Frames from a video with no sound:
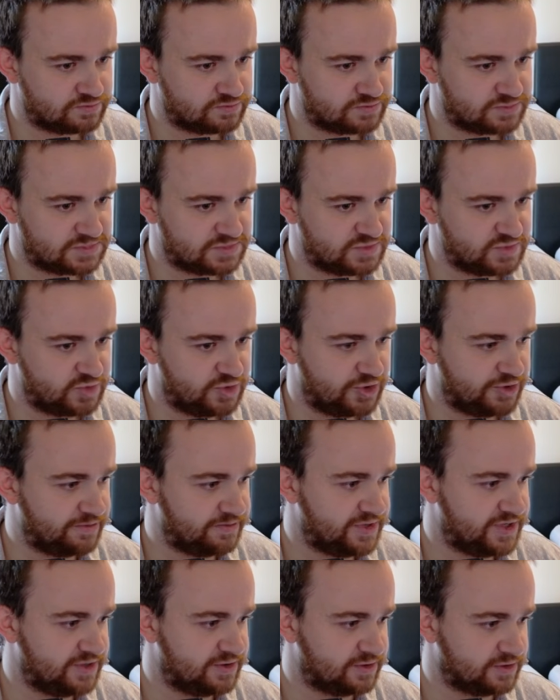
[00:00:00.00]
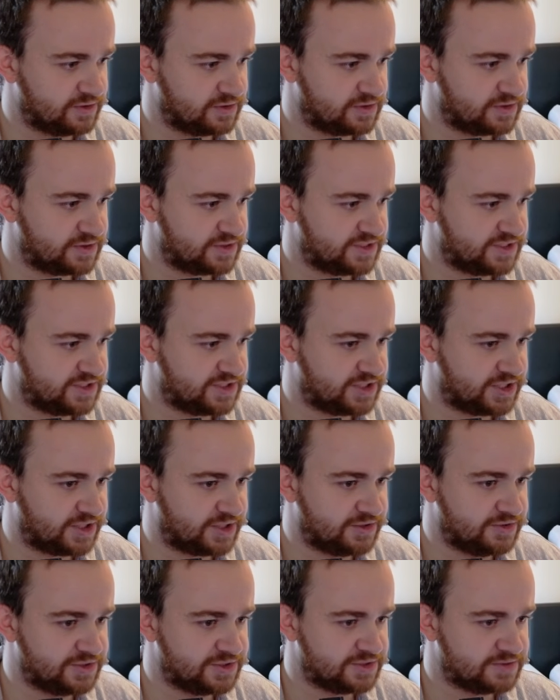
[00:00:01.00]
And we'll go Mihawk into
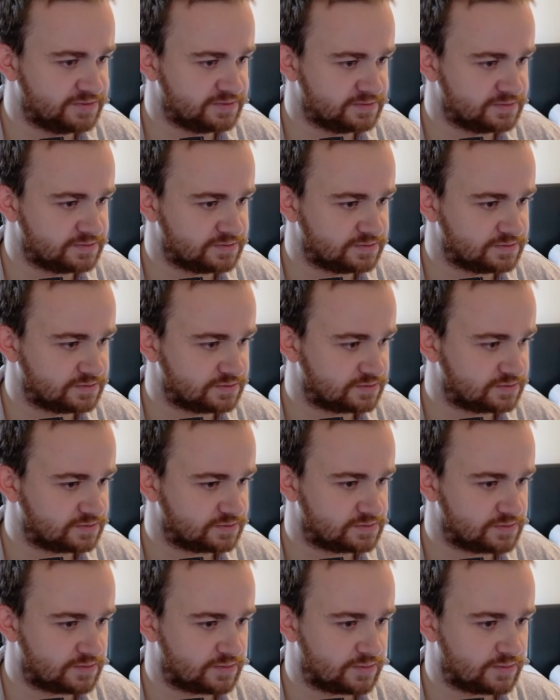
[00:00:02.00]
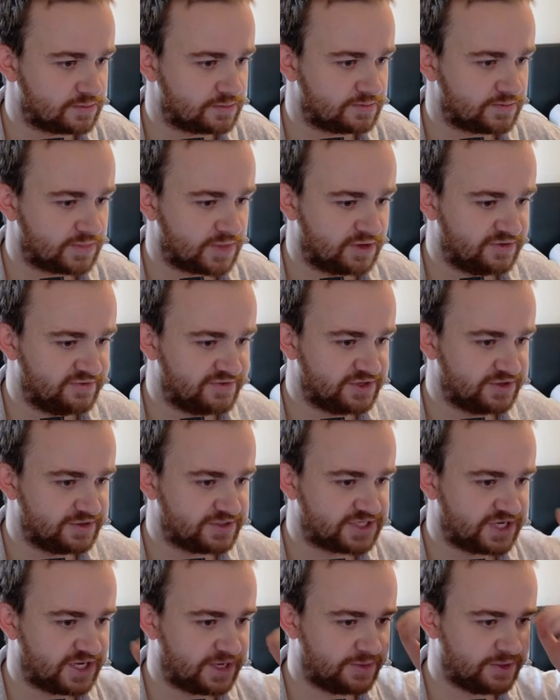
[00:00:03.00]
Odin. Over the
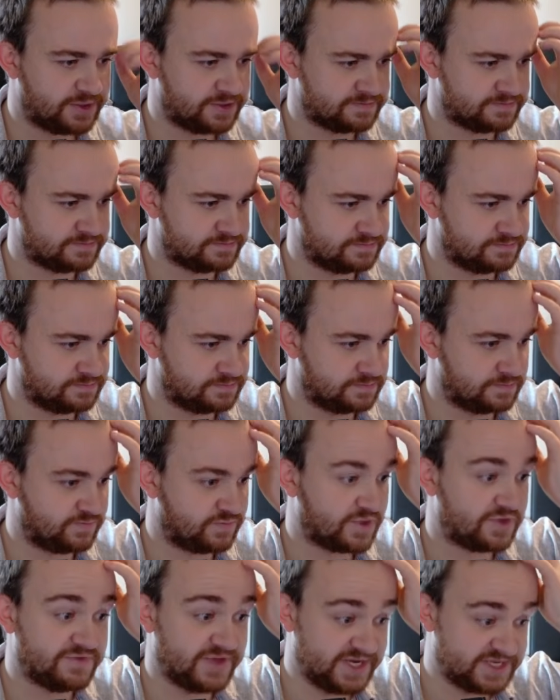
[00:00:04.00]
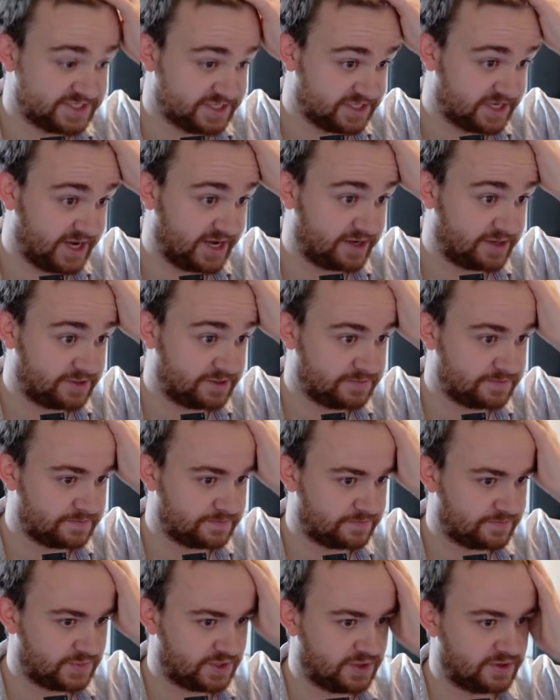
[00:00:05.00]
Otama. There's the Decken.
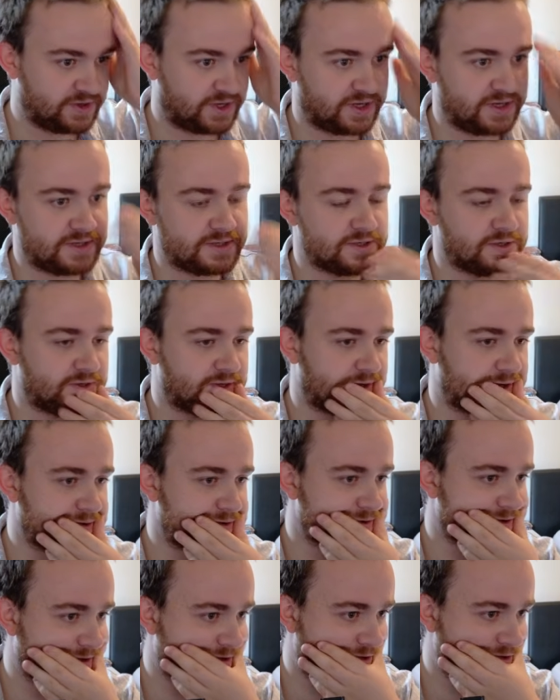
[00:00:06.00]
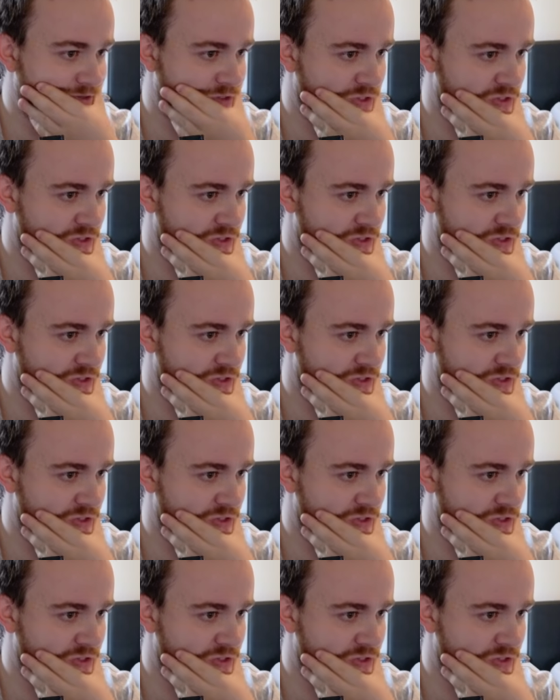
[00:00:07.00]
Okay, okay, okay.